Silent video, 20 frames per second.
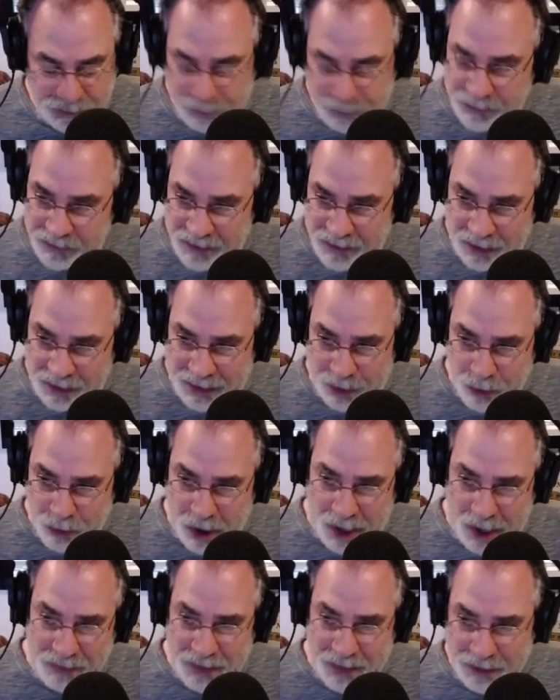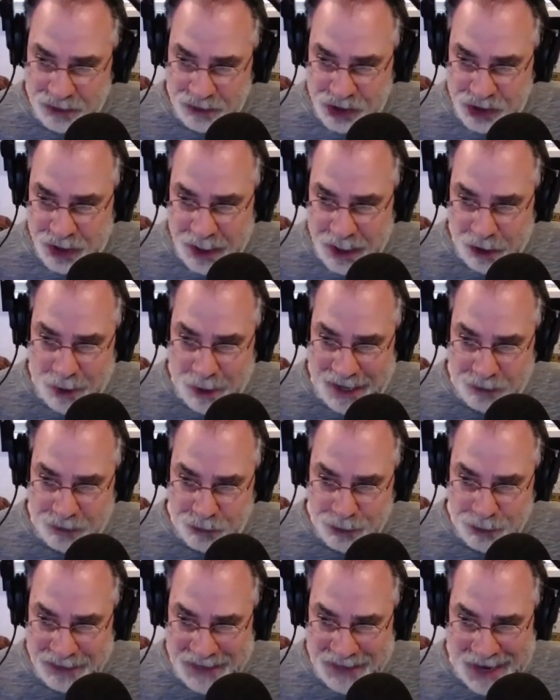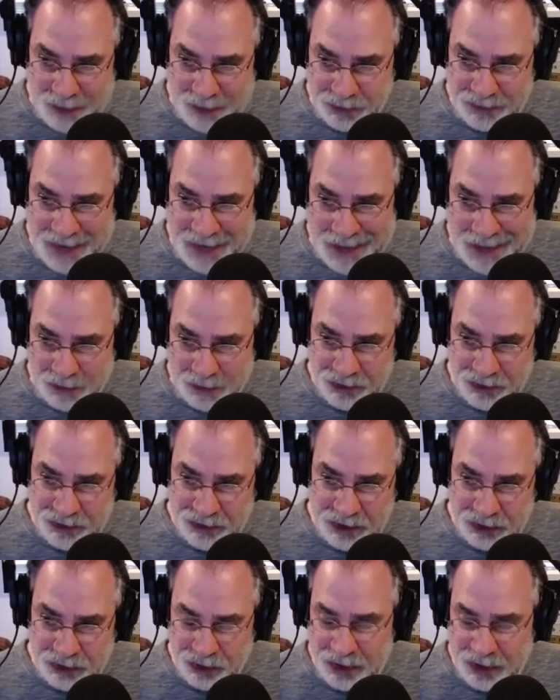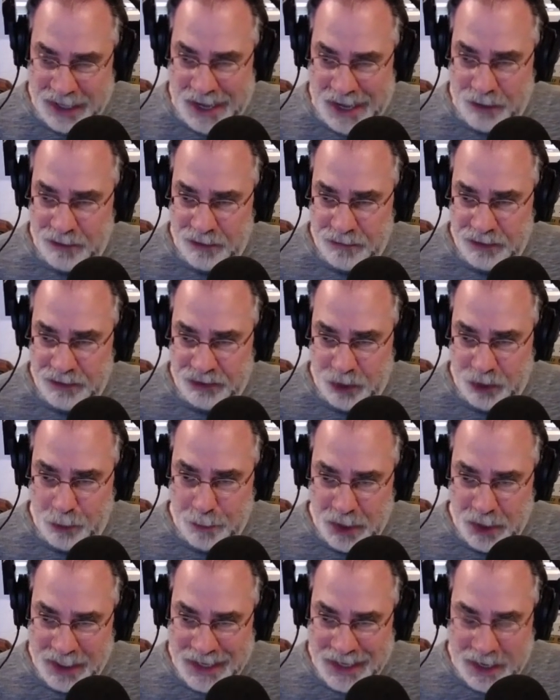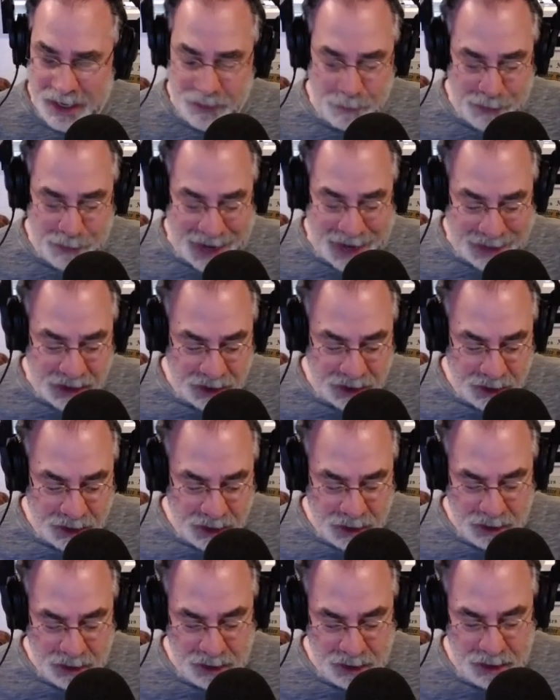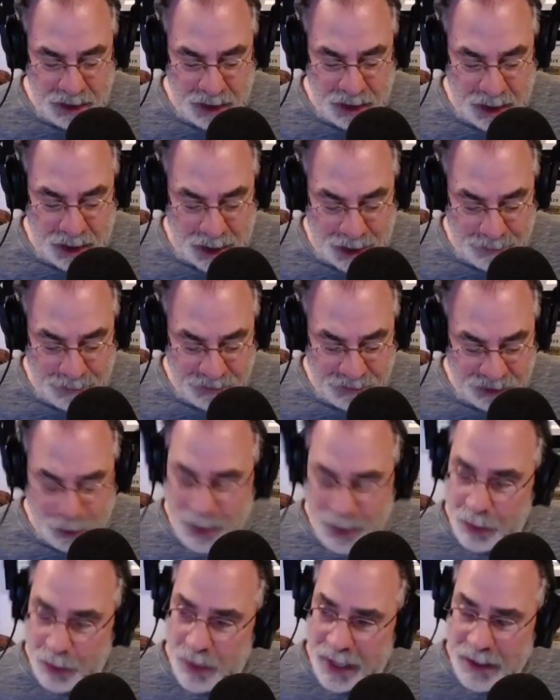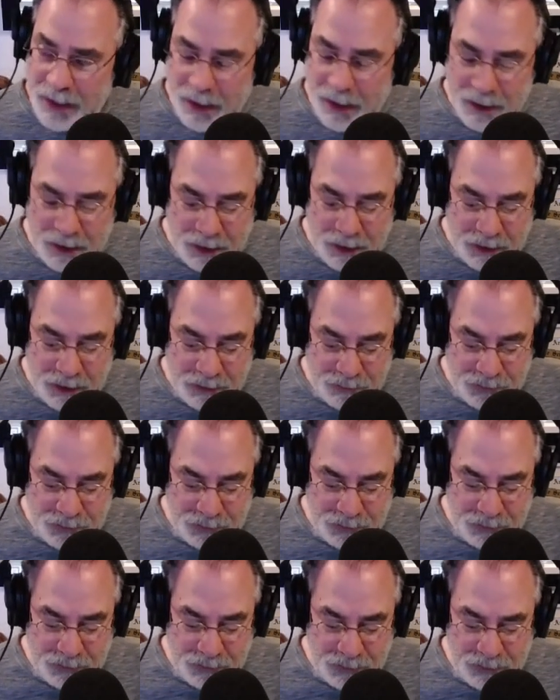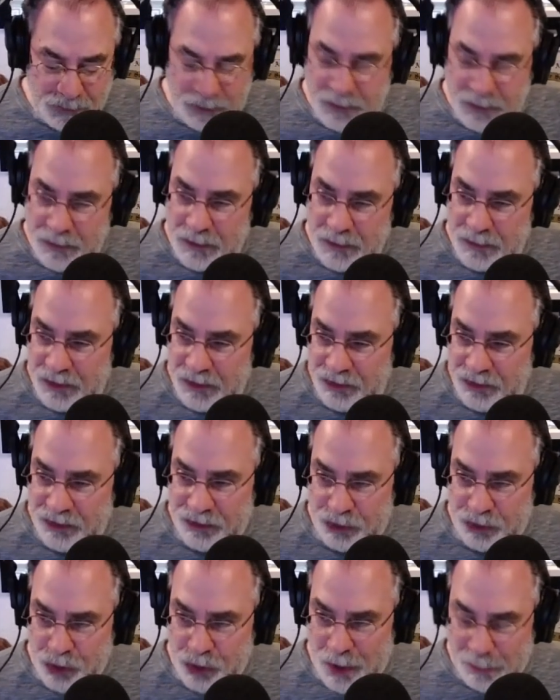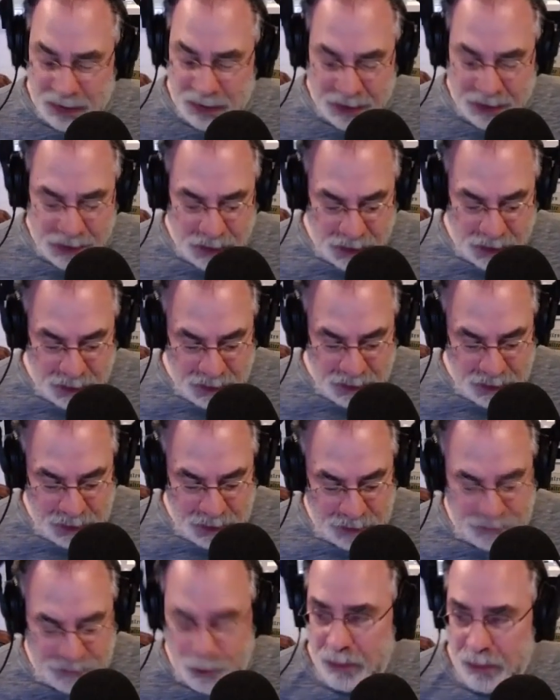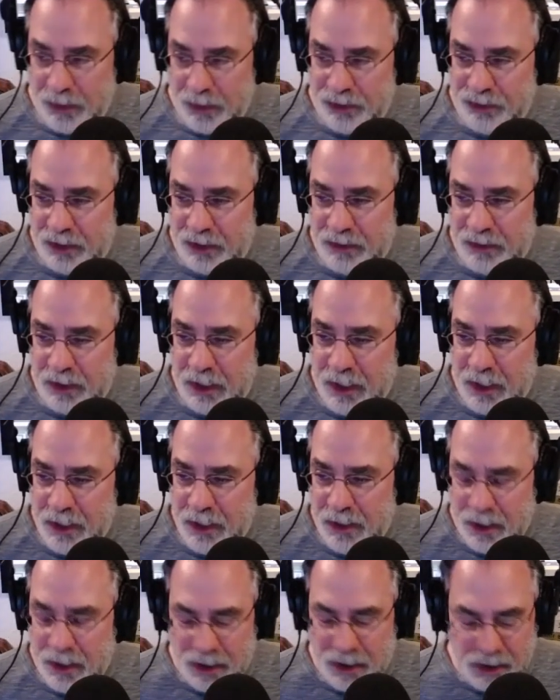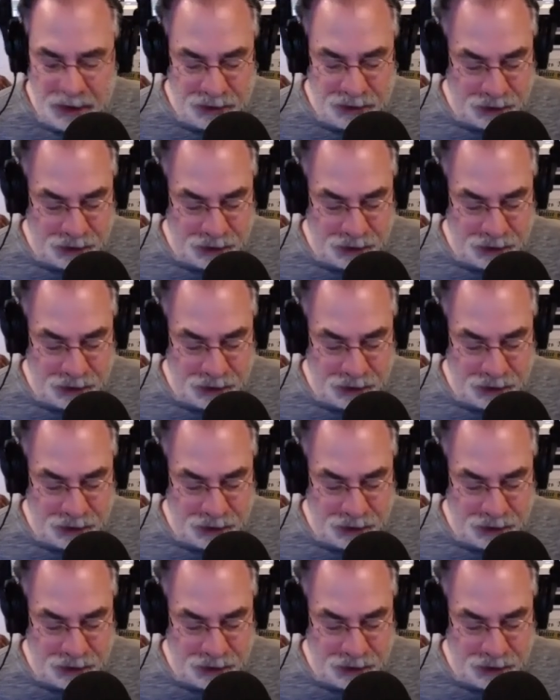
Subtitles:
said later on that Genero had $3,000 he took out of his own money out of the bank. So anyway, this is troubling if all this indeed is